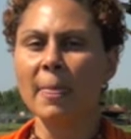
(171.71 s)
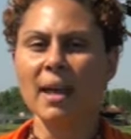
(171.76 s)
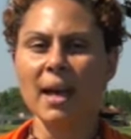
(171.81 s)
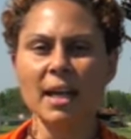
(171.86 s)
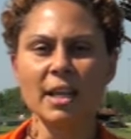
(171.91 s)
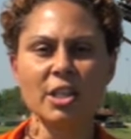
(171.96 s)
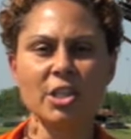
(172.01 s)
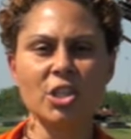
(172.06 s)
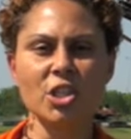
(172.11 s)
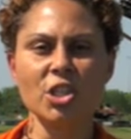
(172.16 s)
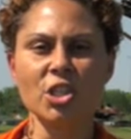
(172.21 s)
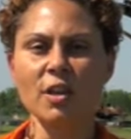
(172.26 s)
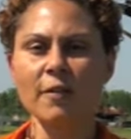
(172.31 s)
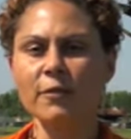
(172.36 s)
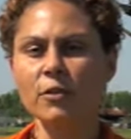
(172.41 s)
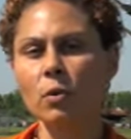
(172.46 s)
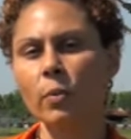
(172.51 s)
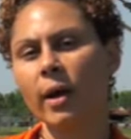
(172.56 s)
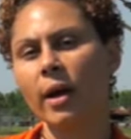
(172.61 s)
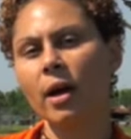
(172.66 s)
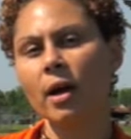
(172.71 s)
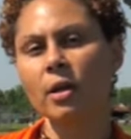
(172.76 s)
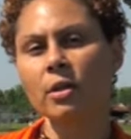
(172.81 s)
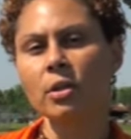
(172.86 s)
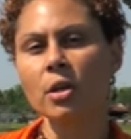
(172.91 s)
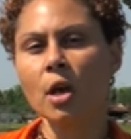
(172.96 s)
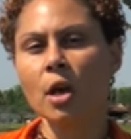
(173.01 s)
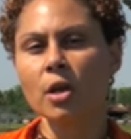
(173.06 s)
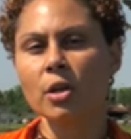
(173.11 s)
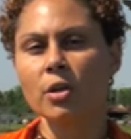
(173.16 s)
kind of shift
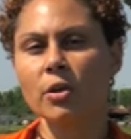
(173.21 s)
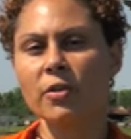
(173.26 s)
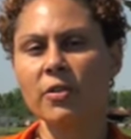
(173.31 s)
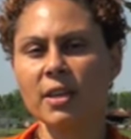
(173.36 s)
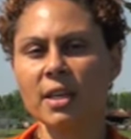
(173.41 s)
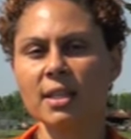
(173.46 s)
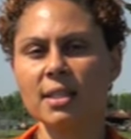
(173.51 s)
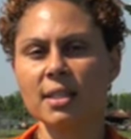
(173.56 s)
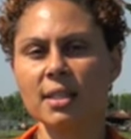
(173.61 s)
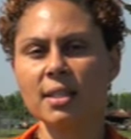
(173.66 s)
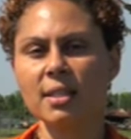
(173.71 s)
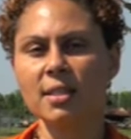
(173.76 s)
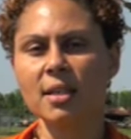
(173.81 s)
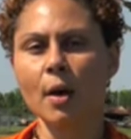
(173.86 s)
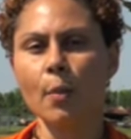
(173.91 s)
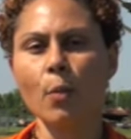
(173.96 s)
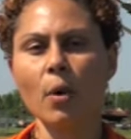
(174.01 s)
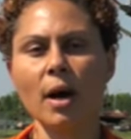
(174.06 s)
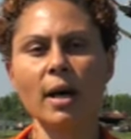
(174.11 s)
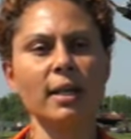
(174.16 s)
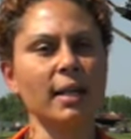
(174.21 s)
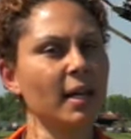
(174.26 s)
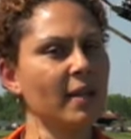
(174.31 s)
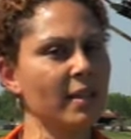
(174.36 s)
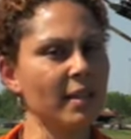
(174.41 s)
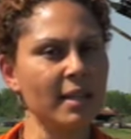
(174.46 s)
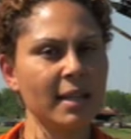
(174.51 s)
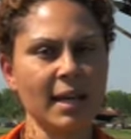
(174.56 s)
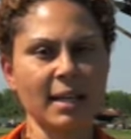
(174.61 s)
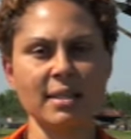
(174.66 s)
around your thesis somewhat, and
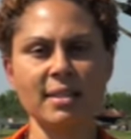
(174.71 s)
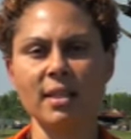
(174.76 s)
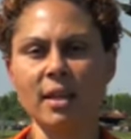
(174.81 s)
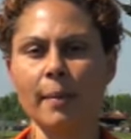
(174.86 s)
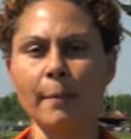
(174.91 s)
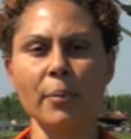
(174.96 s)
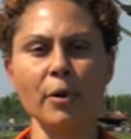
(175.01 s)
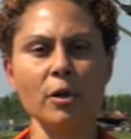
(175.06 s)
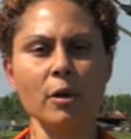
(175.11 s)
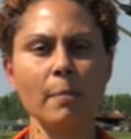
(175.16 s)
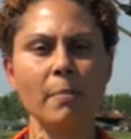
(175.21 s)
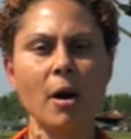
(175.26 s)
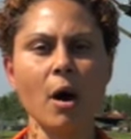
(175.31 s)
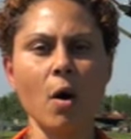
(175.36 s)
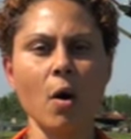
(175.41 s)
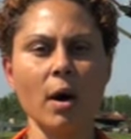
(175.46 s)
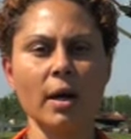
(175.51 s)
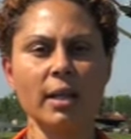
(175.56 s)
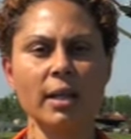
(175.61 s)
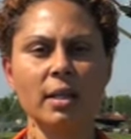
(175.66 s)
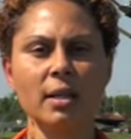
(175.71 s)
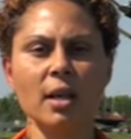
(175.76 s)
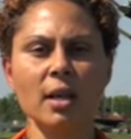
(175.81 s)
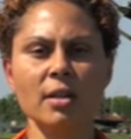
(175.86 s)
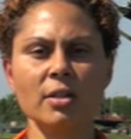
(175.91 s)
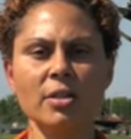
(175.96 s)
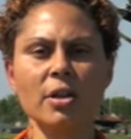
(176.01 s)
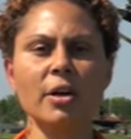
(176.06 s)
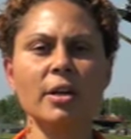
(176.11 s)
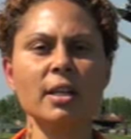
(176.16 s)
then that's it. Put a bow on it,
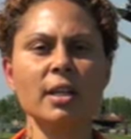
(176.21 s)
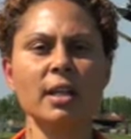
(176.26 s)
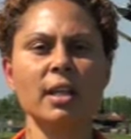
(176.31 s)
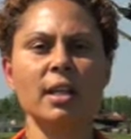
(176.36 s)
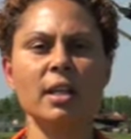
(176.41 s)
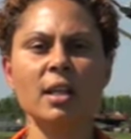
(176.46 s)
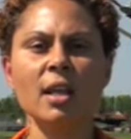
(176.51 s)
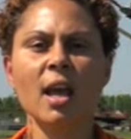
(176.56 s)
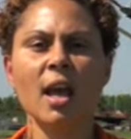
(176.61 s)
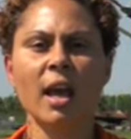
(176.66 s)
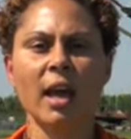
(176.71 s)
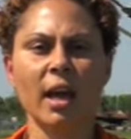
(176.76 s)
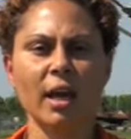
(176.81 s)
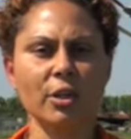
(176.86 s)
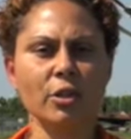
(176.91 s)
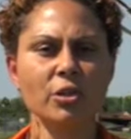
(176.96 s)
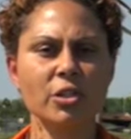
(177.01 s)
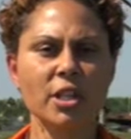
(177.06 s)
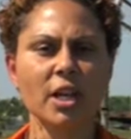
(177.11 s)
turn it in, and you're